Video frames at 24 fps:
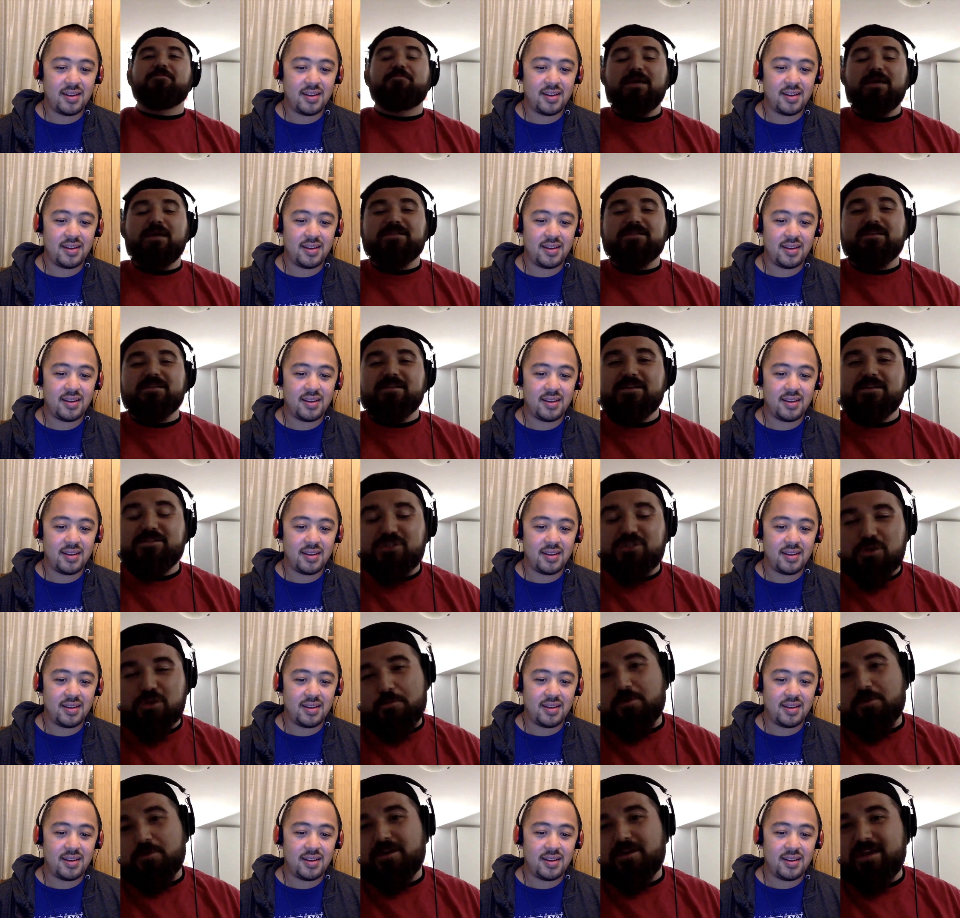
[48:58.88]
Speaker 1: basically
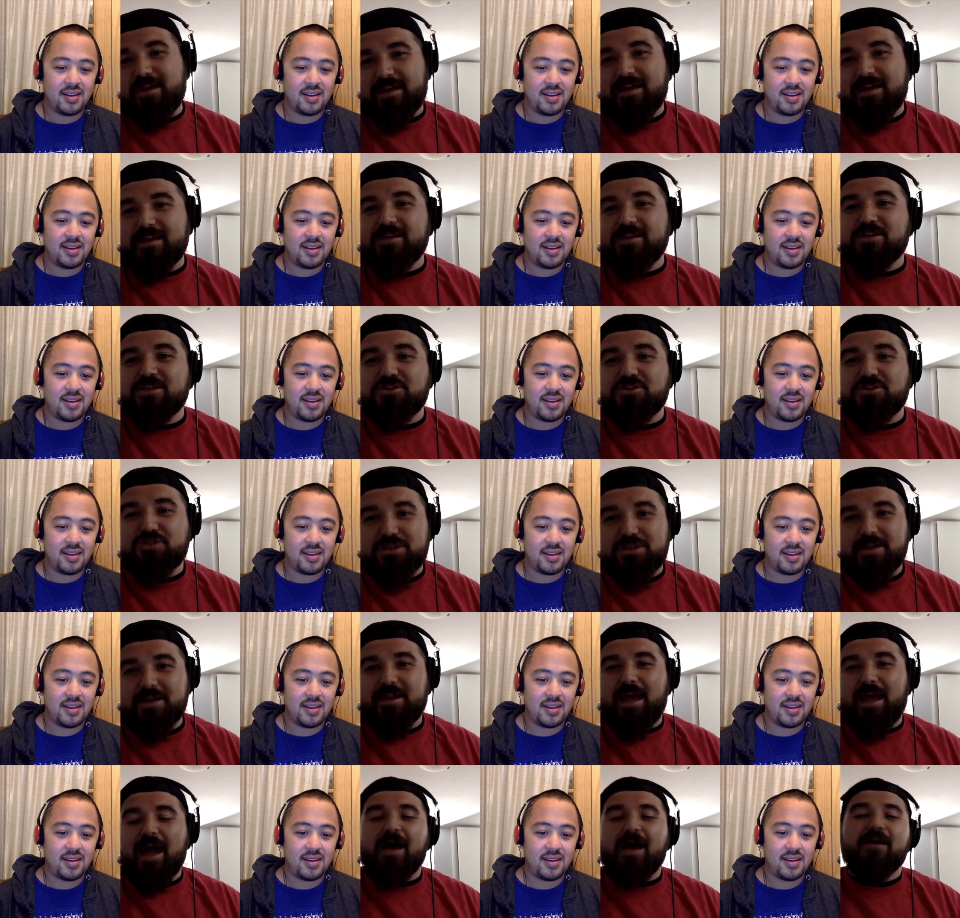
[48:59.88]
super kicking the
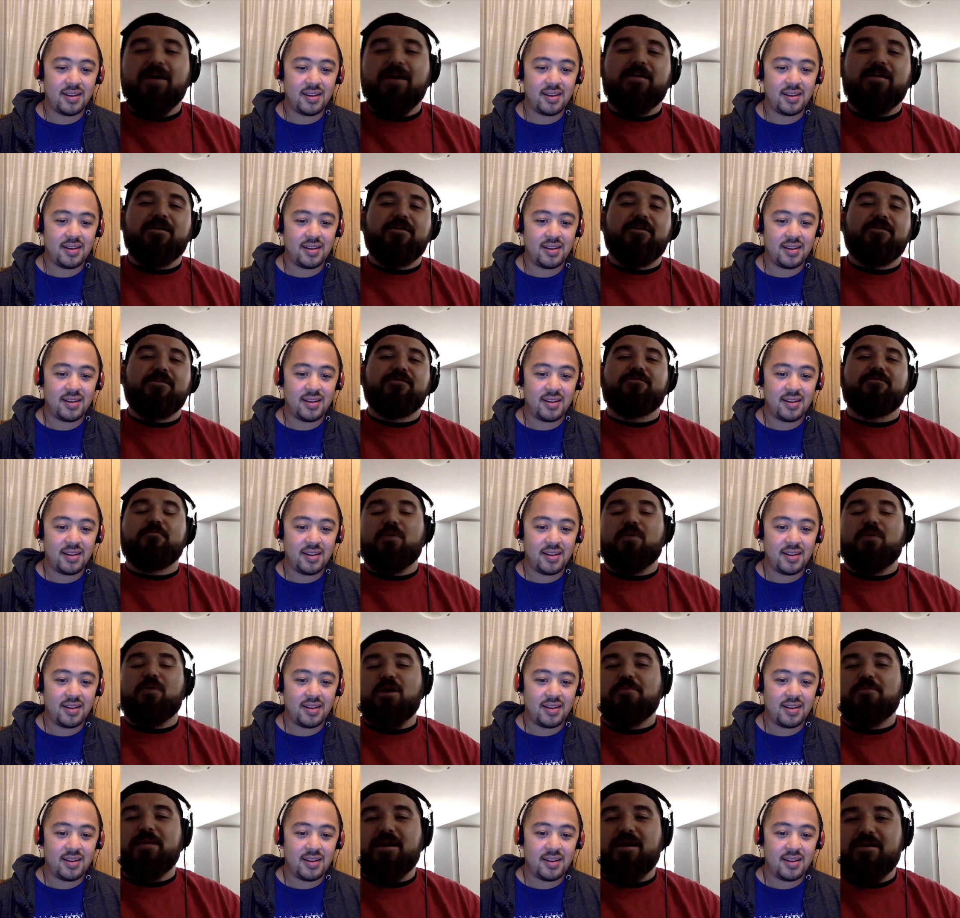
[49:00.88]
shit out
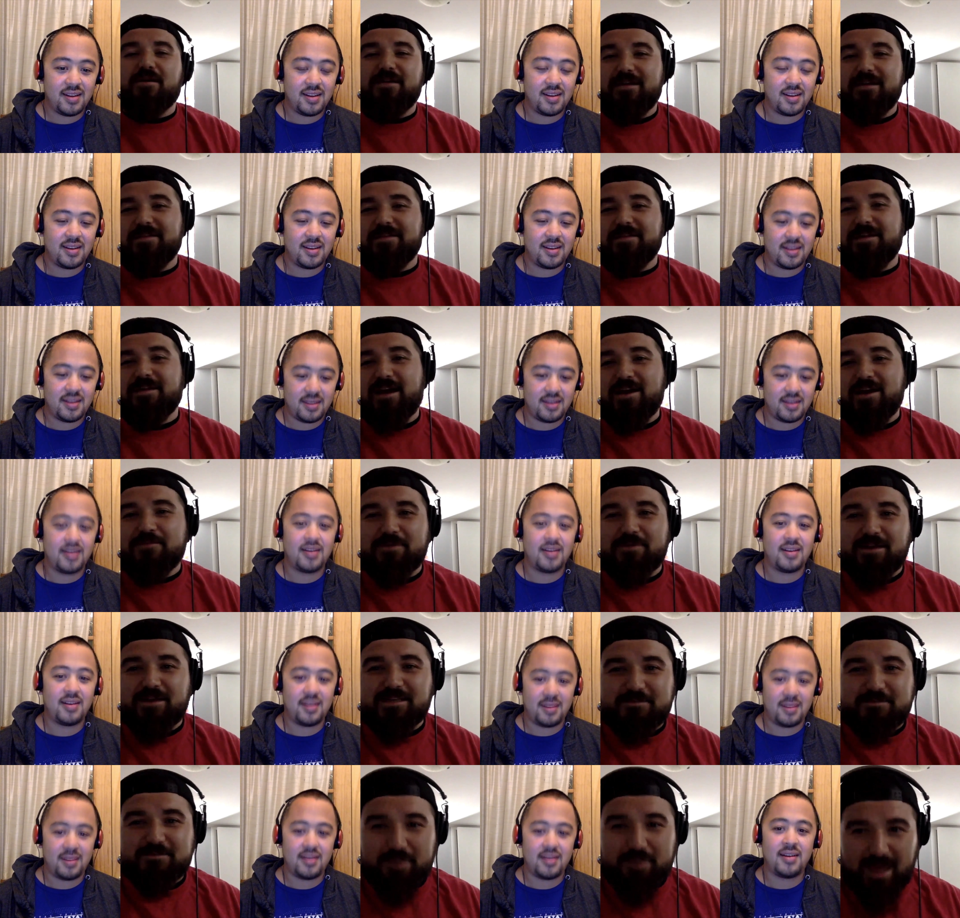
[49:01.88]
of Mark Maron and the guy who
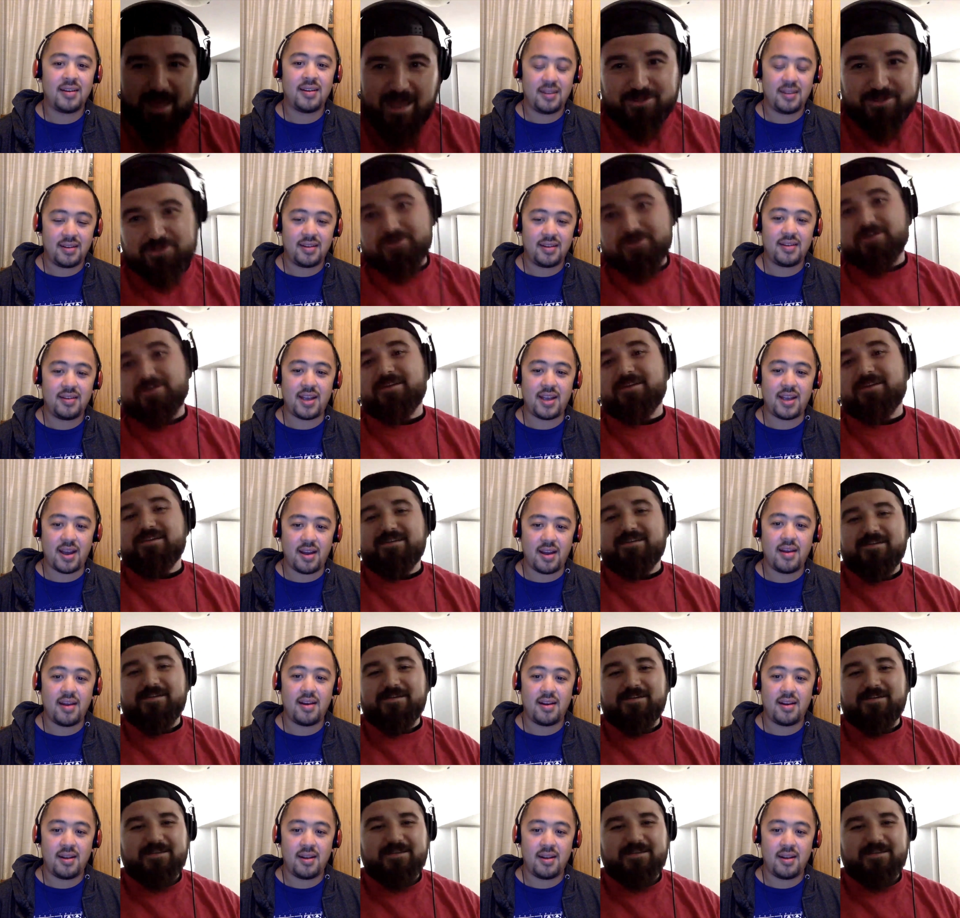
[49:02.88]
plays Bash. Yeah.